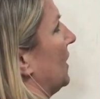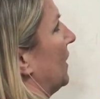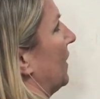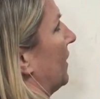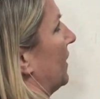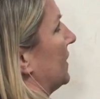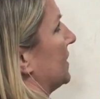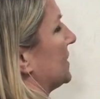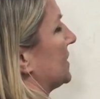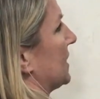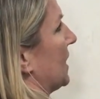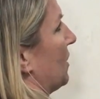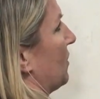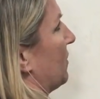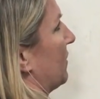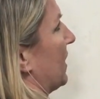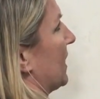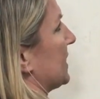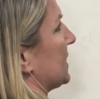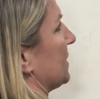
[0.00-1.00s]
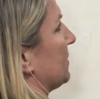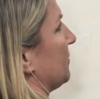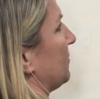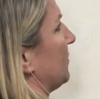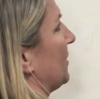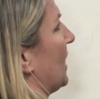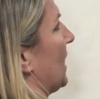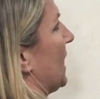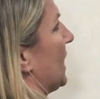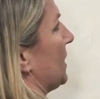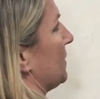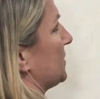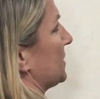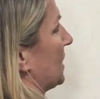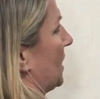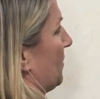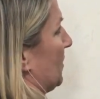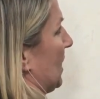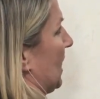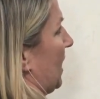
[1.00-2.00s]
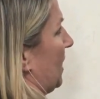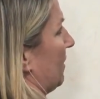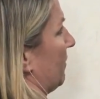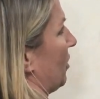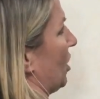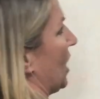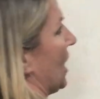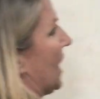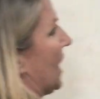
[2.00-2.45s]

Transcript: And let's say we've got some flames coming out of our